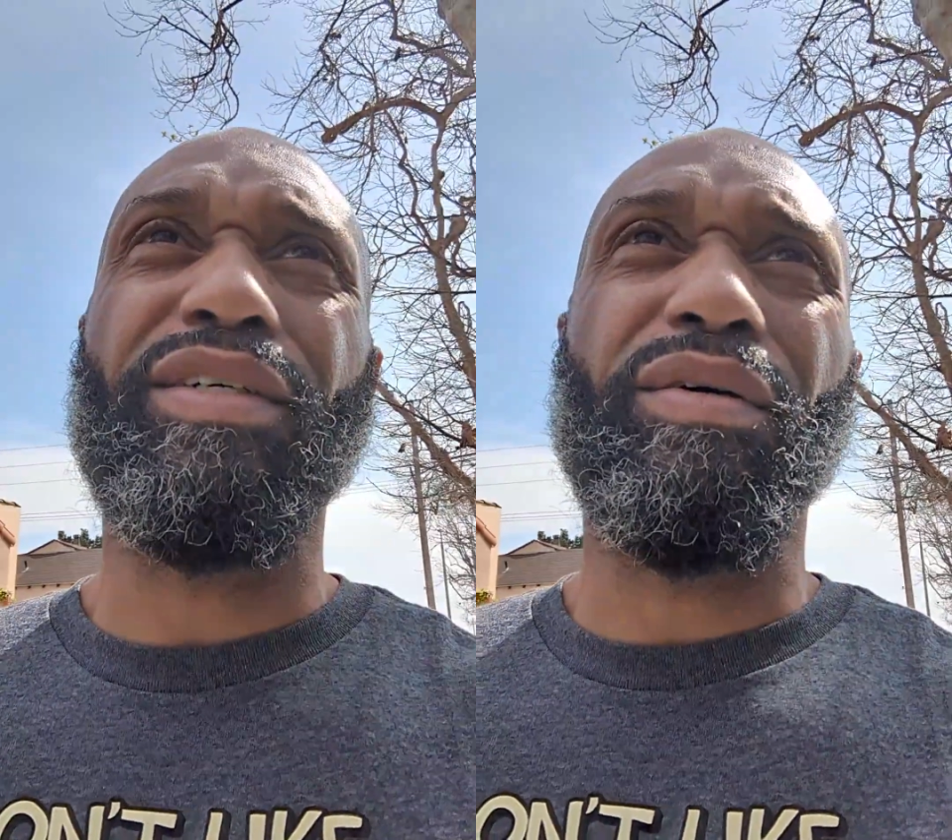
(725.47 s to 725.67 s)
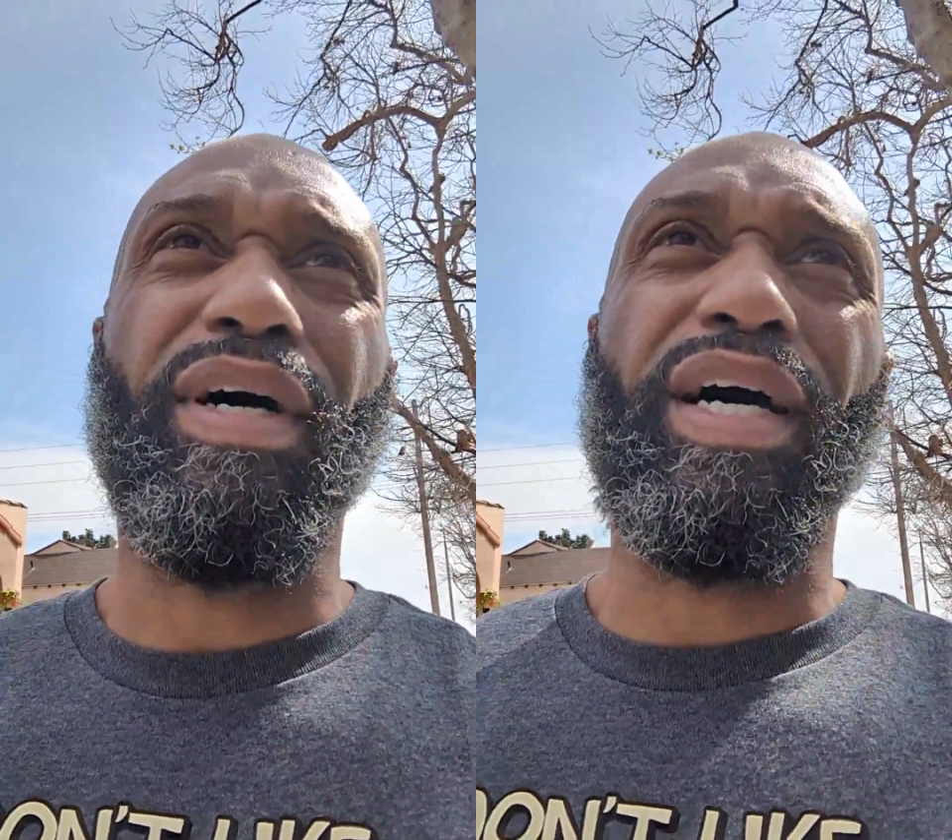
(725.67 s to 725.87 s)

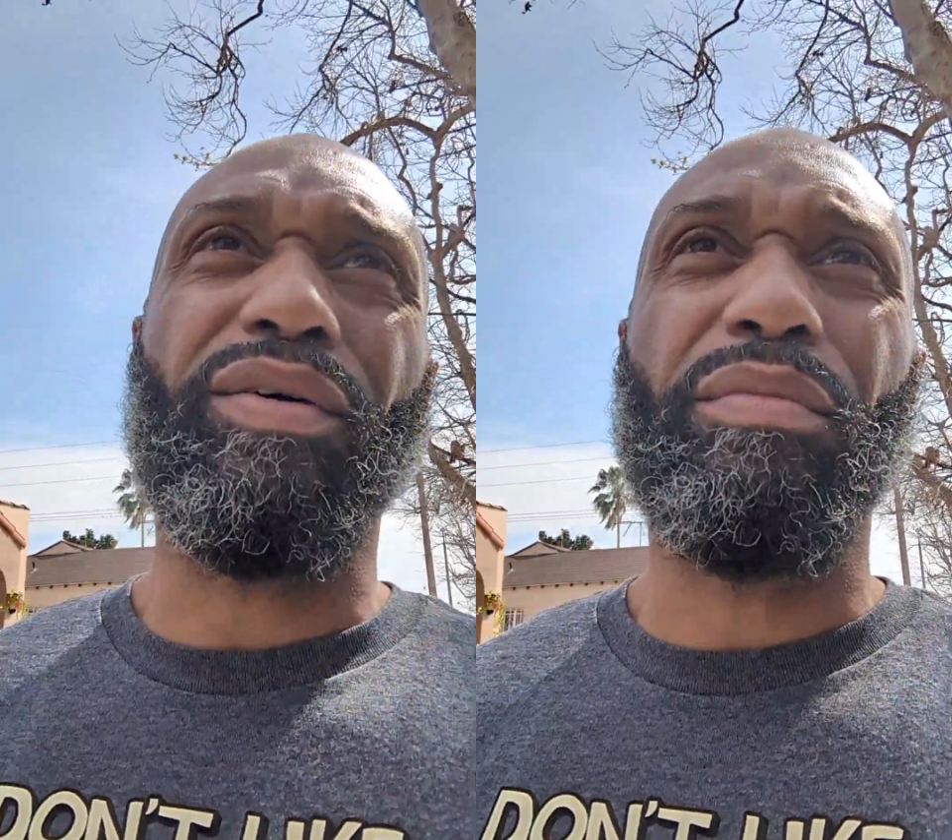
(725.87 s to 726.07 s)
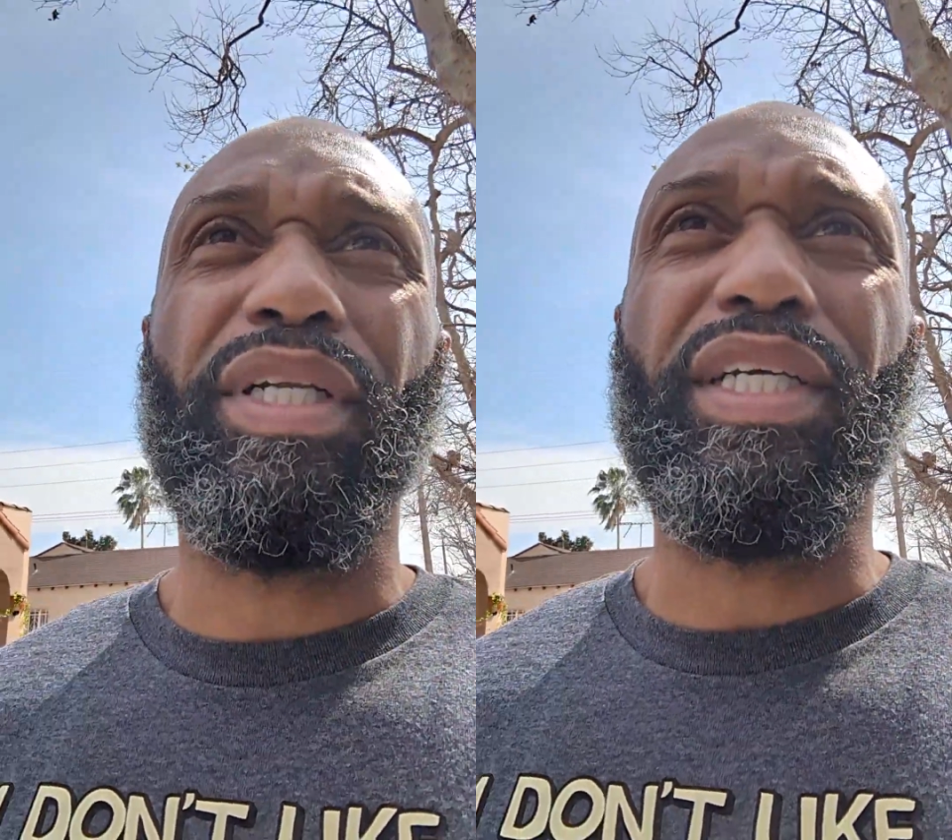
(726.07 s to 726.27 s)
don't I
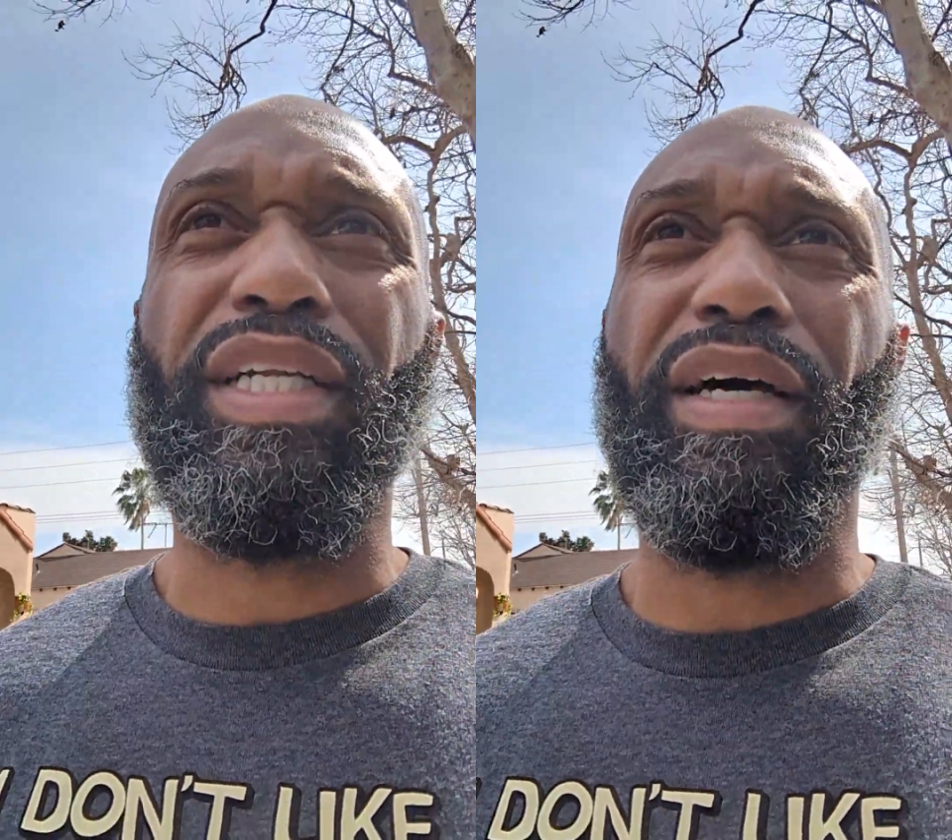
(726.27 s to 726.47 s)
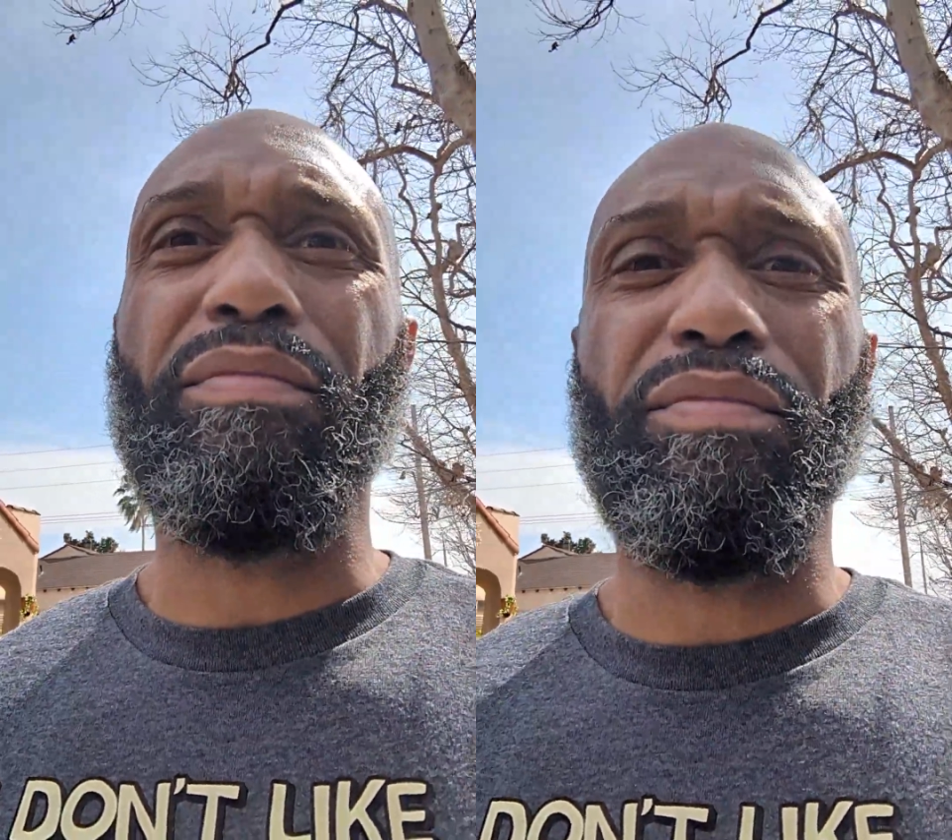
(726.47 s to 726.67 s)
don't believe
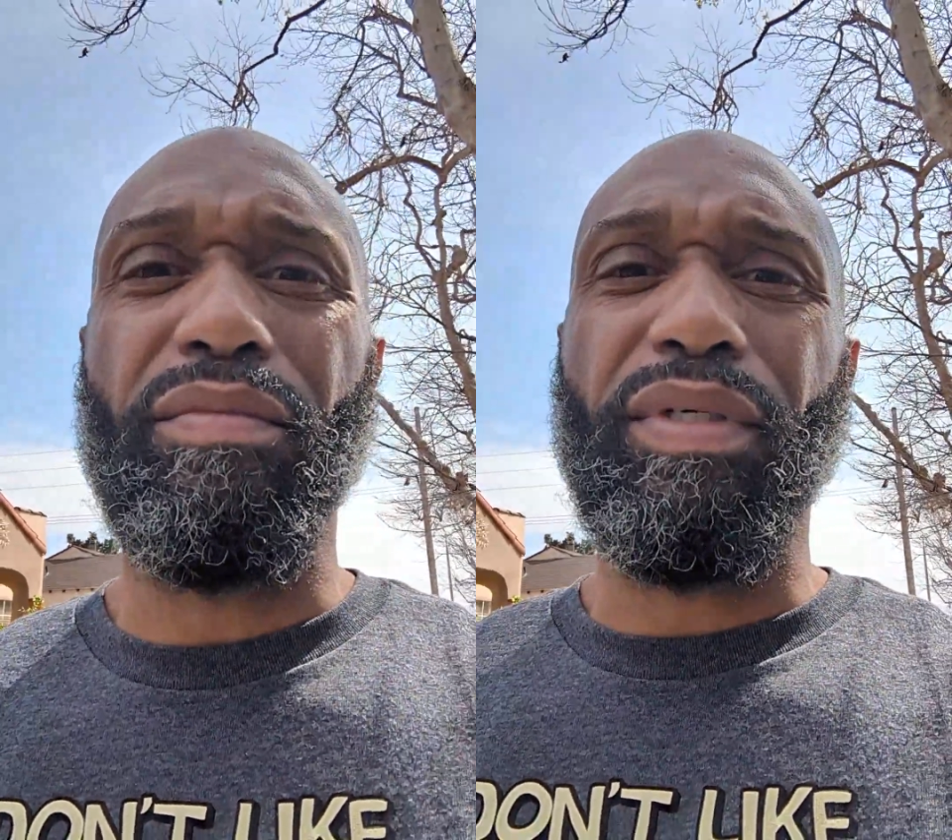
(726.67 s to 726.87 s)
them.